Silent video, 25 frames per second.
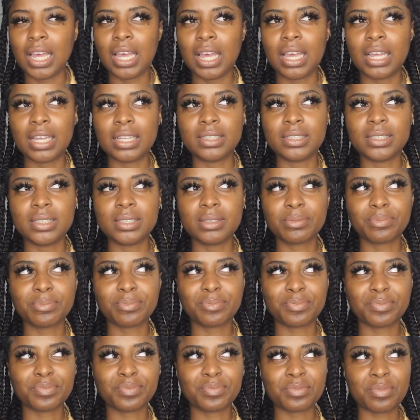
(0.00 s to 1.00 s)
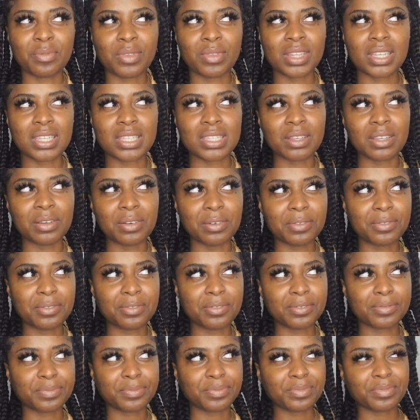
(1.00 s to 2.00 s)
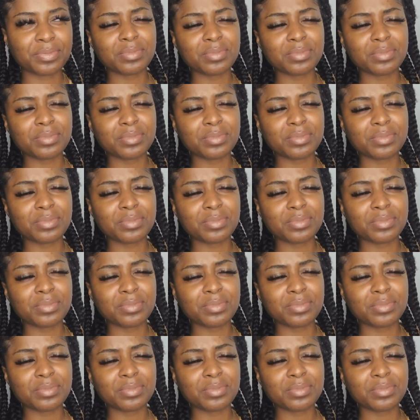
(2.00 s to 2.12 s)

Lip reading: and stuff.